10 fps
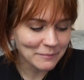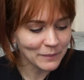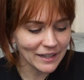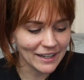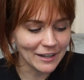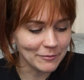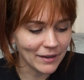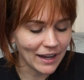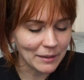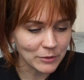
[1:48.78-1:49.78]
But um,
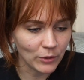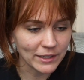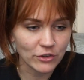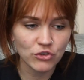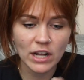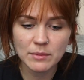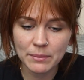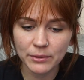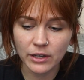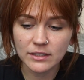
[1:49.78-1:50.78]
I'm going to try to be
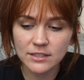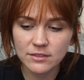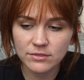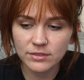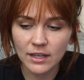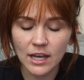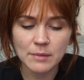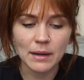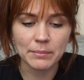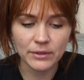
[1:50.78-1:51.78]
productive
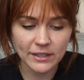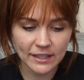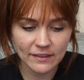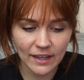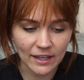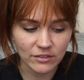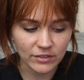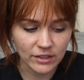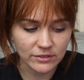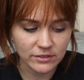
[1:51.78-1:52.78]
by putting in the
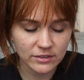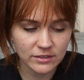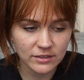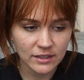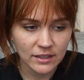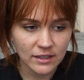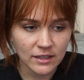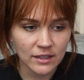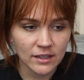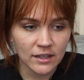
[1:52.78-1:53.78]
headphones,
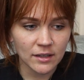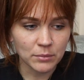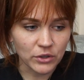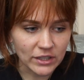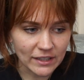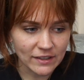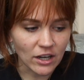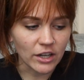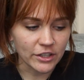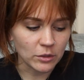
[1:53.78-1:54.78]
putting in the
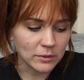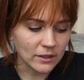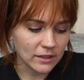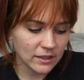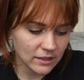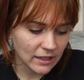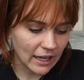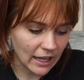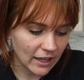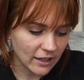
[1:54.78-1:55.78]
audiobook,
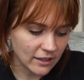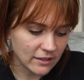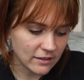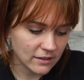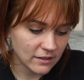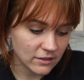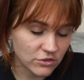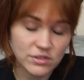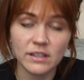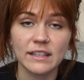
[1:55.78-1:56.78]
and
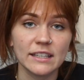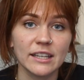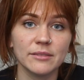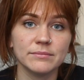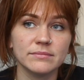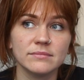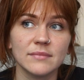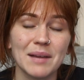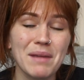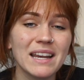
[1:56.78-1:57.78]
just cleaning.
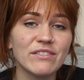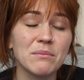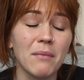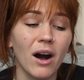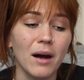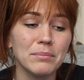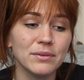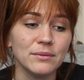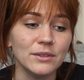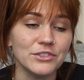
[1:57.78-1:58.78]
I might even mop,
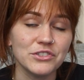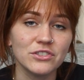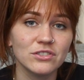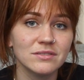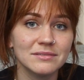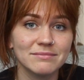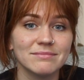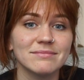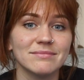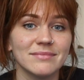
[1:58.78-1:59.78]
which
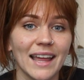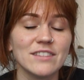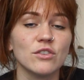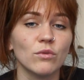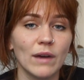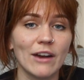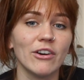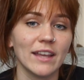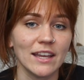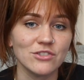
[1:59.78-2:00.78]
that's a rare
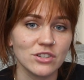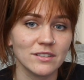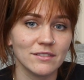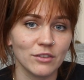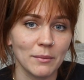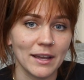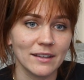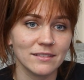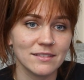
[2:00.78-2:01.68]
occasion for me.